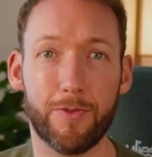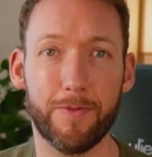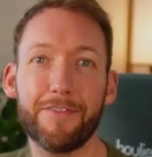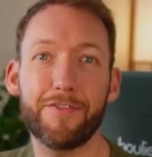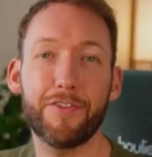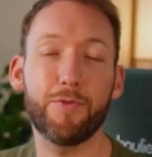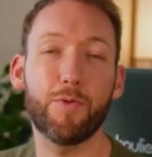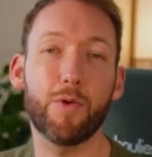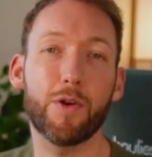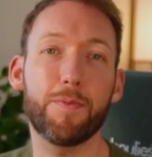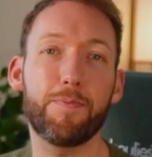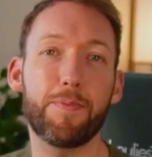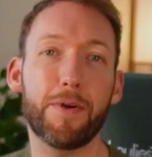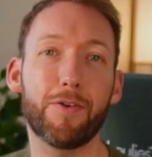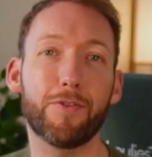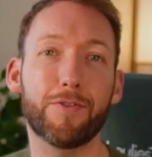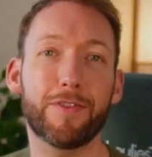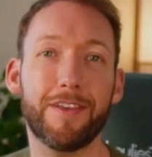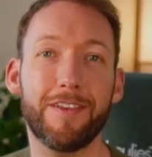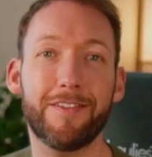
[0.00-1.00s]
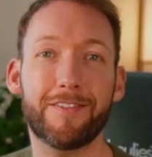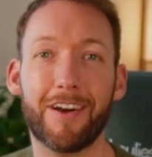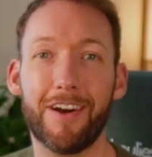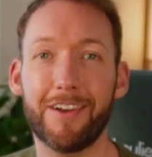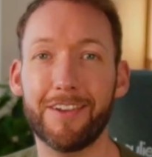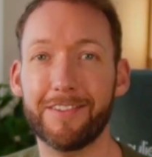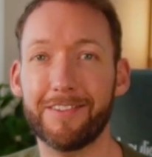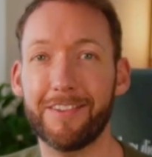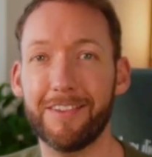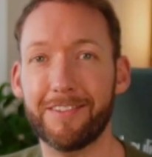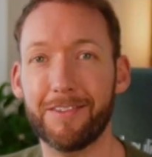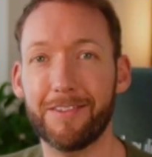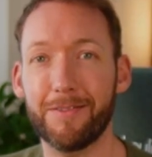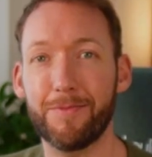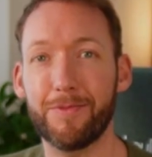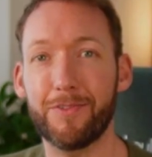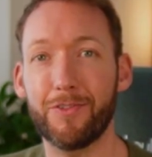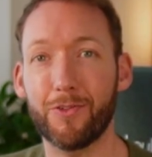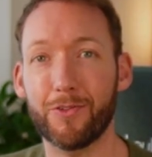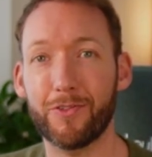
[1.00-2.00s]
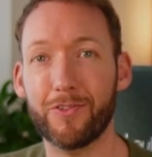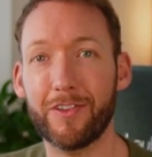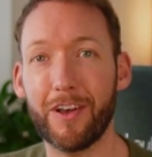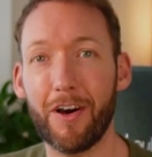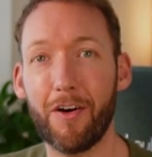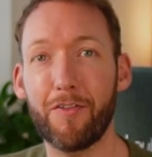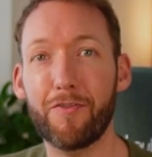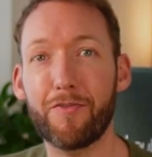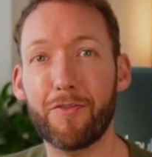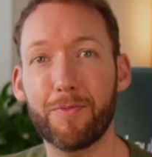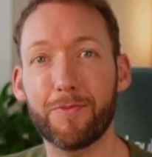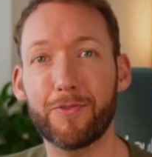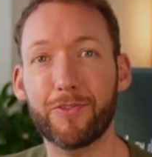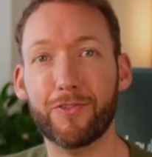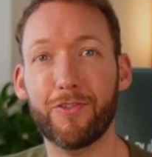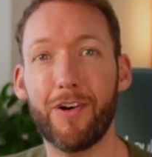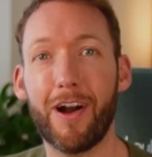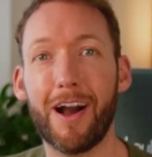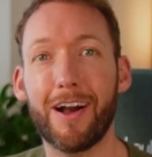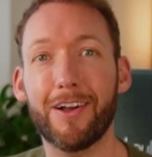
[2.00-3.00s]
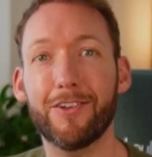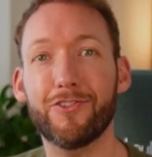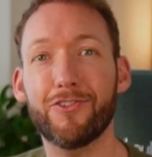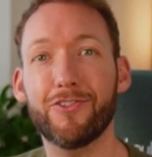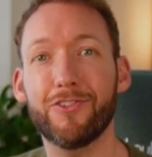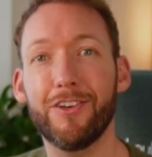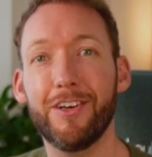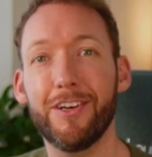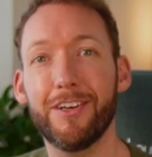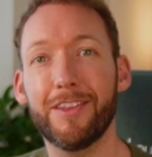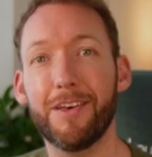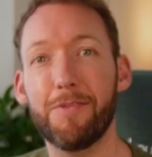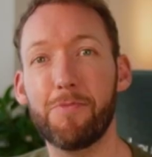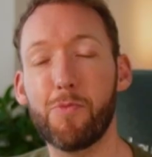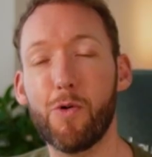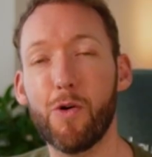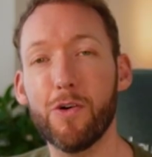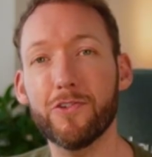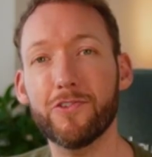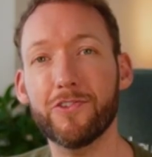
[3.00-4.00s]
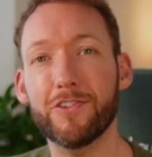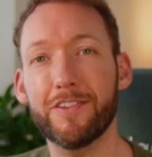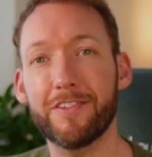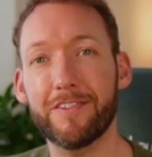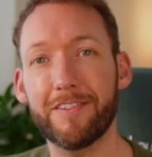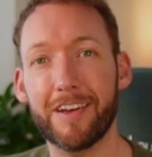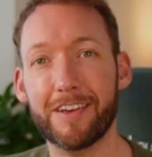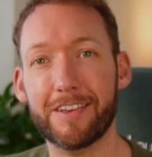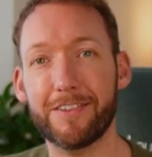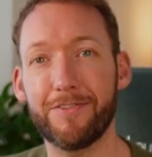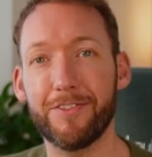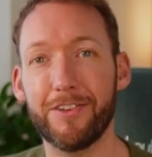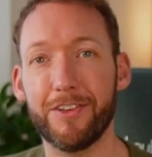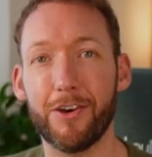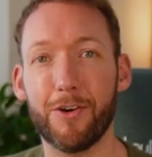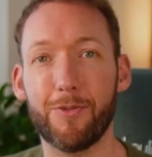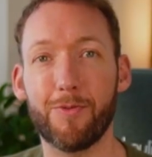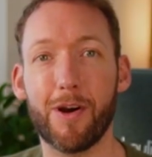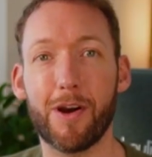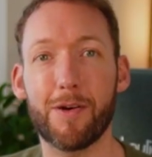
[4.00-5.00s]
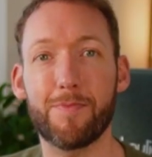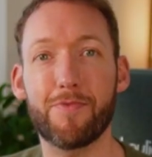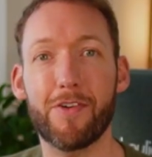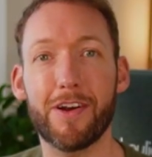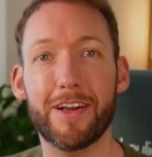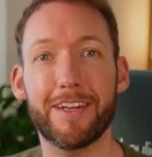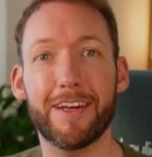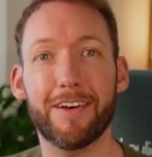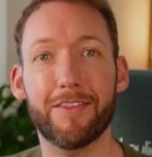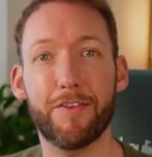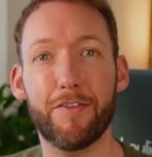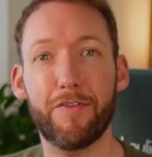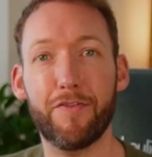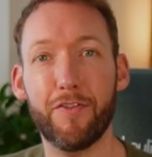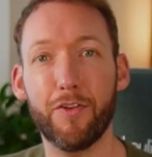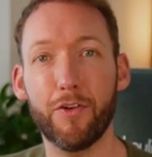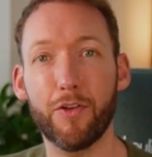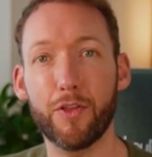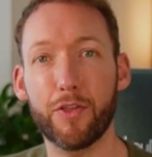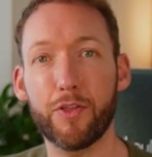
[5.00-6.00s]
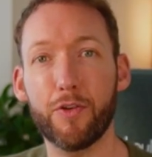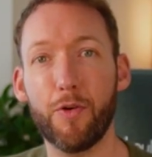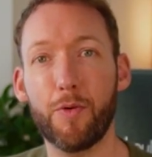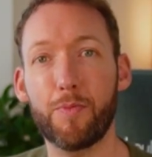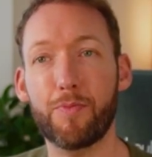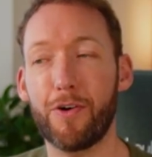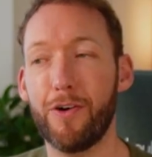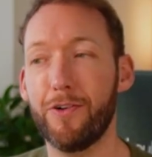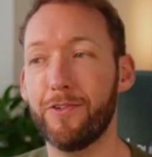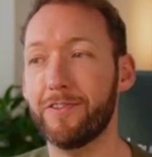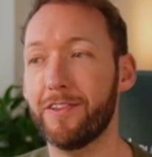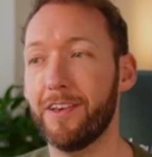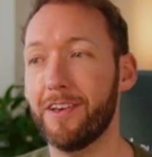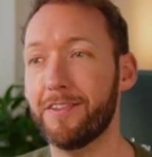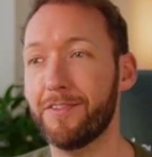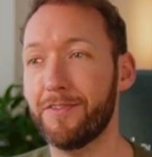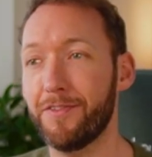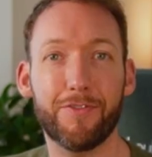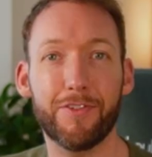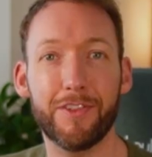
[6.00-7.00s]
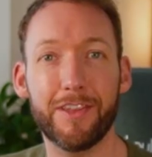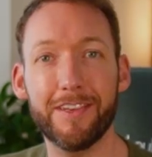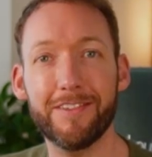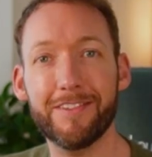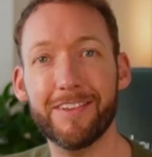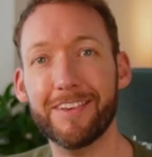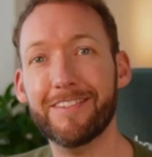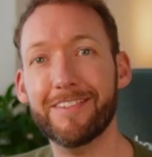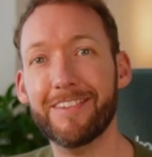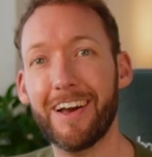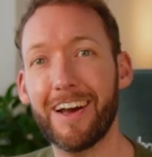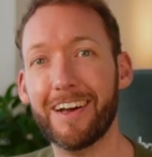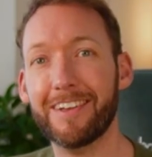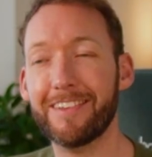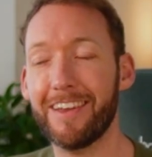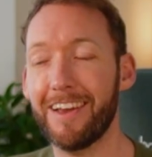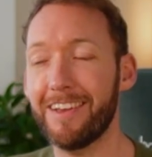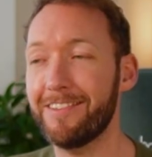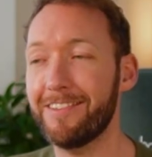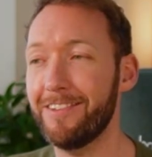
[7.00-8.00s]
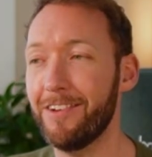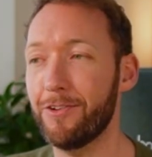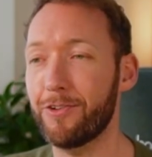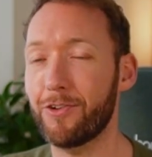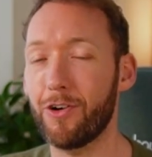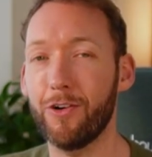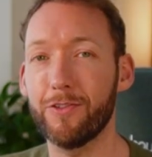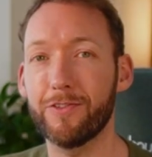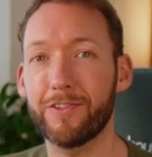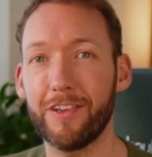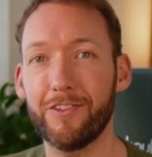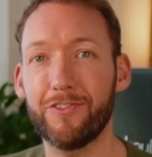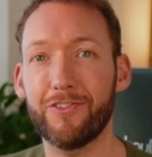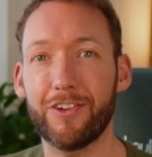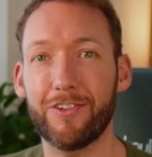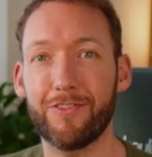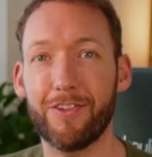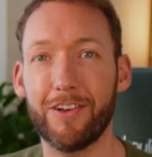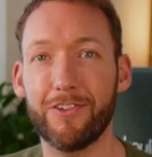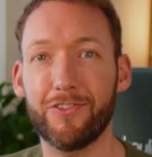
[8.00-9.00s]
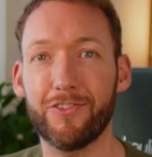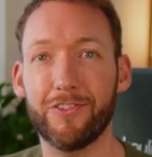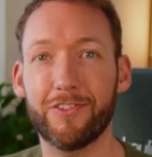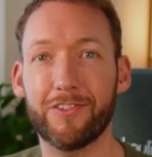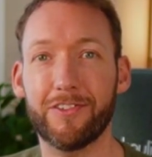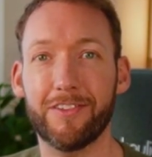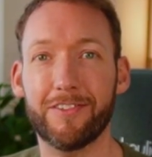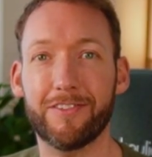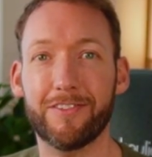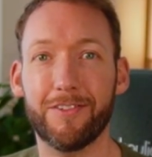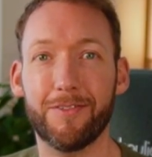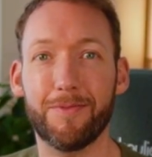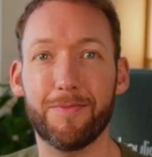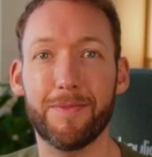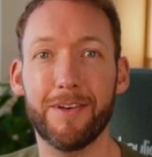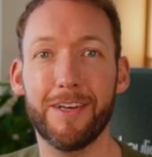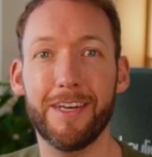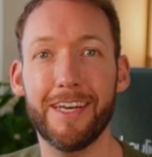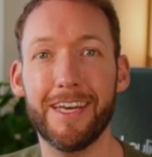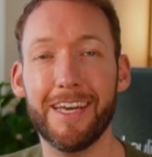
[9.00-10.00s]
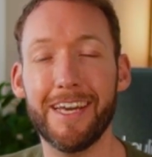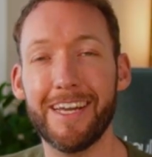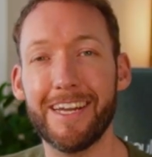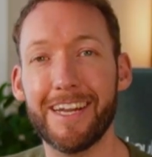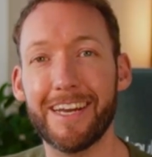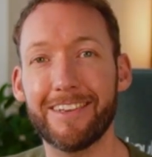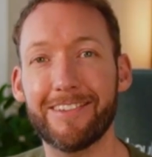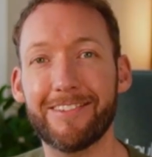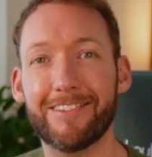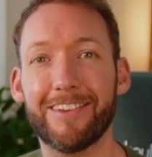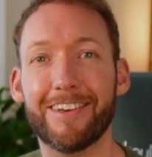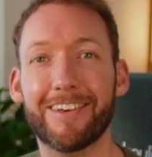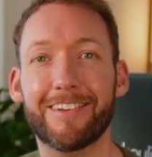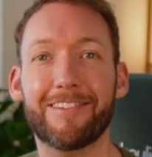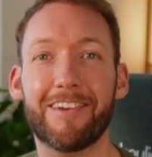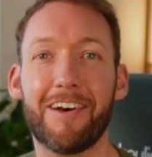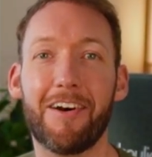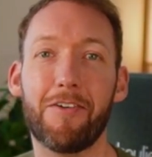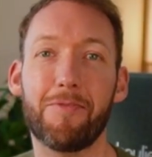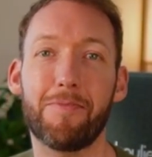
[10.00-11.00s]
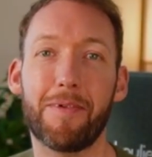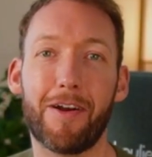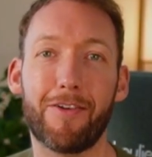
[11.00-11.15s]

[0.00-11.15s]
And if you want to build these kind of systems yourself from scratch, then watch this next video where I break down the full thought process for this exact SEO content generation system in a six hour